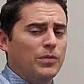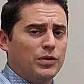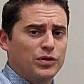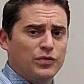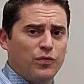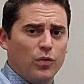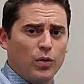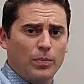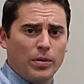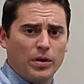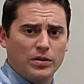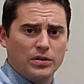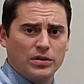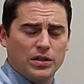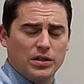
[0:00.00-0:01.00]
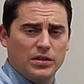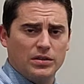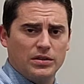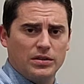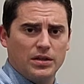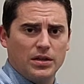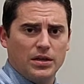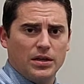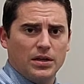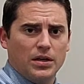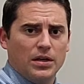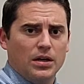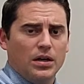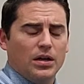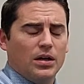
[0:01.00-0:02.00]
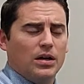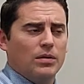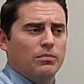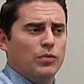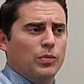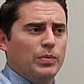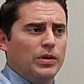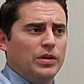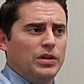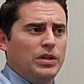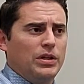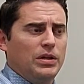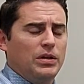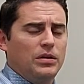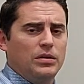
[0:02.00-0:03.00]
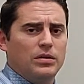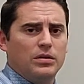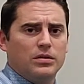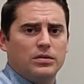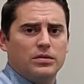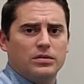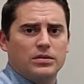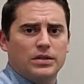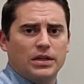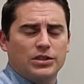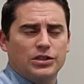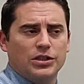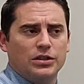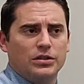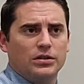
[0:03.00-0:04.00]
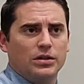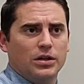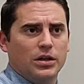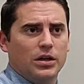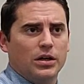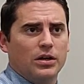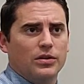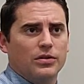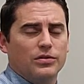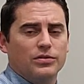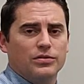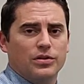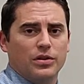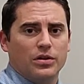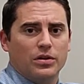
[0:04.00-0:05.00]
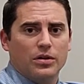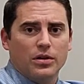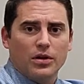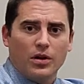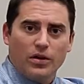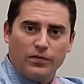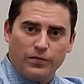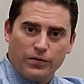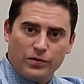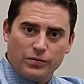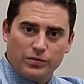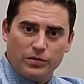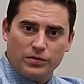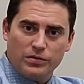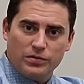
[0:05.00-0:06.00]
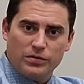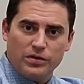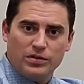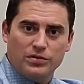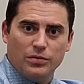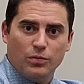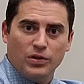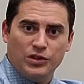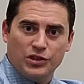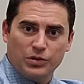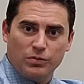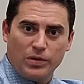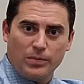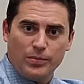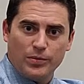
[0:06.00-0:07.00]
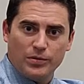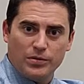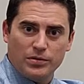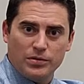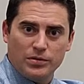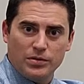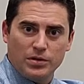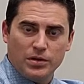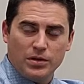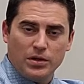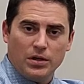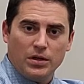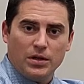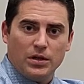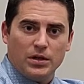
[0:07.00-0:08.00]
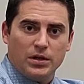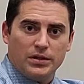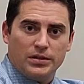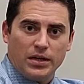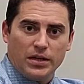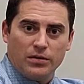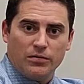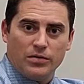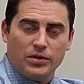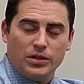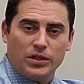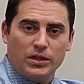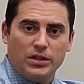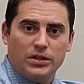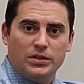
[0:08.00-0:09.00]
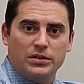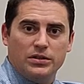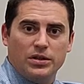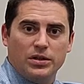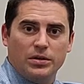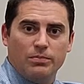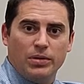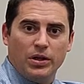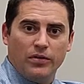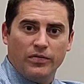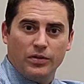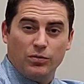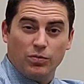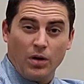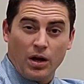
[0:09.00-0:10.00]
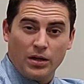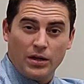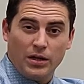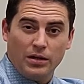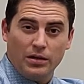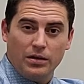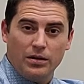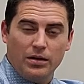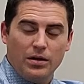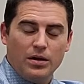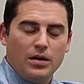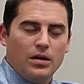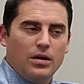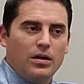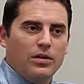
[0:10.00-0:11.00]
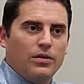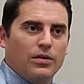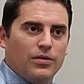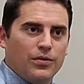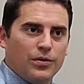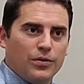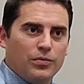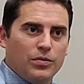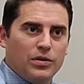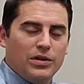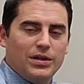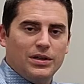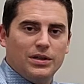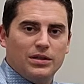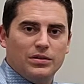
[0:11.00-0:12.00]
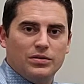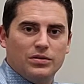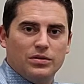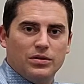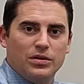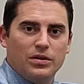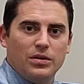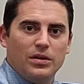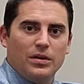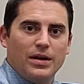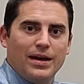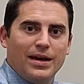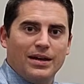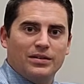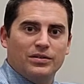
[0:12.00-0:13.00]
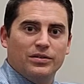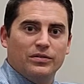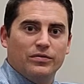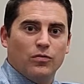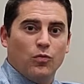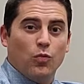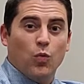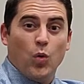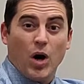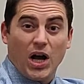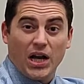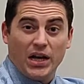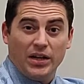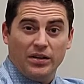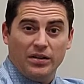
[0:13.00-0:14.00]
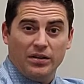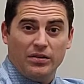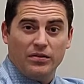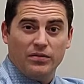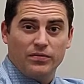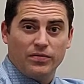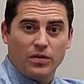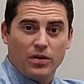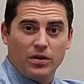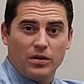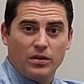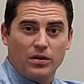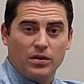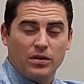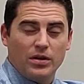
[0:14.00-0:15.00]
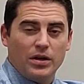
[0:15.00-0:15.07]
there's four parts to this mobility section. There's the first one is the windshield wipers. The second one is the pelvic rocking. The third one is active wide frog.